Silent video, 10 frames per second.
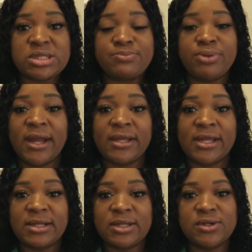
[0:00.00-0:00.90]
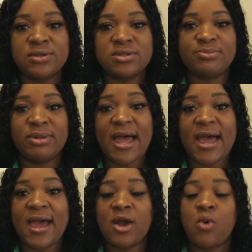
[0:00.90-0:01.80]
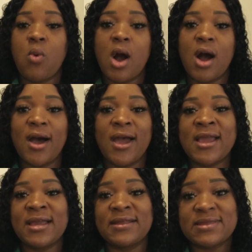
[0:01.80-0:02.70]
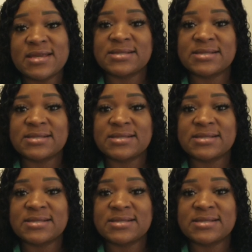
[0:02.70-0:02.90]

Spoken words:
bright yellows, black, white, and things